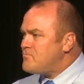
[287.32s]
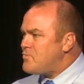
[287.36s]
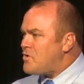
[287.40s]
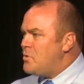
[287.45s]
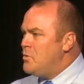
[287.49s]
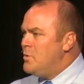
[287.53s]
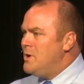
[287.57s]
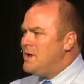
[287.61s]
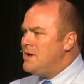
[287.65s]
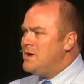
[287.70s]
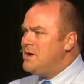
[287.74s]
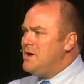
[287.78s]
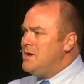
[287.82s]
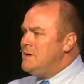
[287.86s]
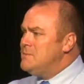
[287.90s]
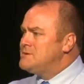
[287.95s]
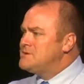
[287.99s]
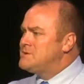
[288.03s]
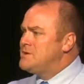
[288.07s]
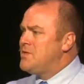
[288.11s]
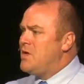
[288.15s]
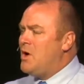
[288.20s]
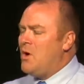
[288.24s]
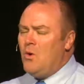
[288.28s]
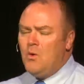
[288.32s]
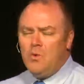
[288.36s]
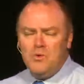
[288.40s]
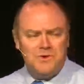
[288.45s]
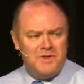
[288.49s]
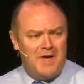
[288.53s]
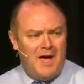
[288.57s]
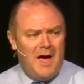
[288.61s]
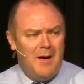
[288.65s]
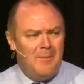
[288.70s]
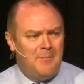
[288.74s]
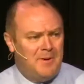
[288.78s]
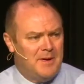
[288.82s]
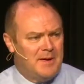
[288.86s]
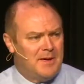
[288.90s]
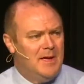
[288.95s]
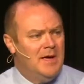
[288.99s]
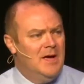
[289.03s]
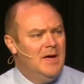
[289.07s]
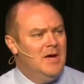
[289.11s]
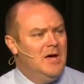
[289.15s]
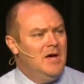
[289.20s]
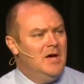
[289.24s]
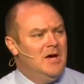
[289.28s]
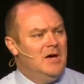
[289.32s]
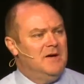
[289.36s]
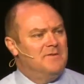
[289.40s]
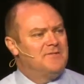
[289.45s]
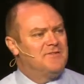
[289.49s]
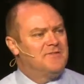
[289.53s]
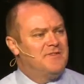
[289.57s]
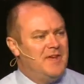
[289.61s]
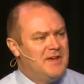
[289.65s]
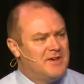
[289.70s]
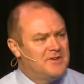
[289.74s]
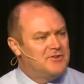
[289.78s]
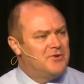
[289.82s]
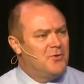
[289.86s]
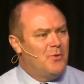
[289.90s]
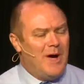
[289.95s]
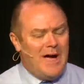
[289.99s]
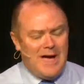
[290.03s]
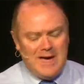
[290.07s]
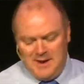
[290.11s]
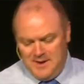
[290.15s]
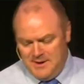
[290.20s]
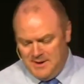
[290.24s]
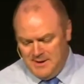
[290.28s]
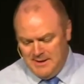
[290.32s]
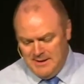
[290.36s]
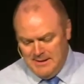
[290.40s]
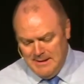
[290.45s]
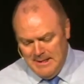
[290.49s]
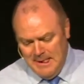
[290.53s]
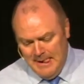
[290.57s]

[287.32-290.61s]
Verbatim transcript: when it comes to the whole topic of sexuality.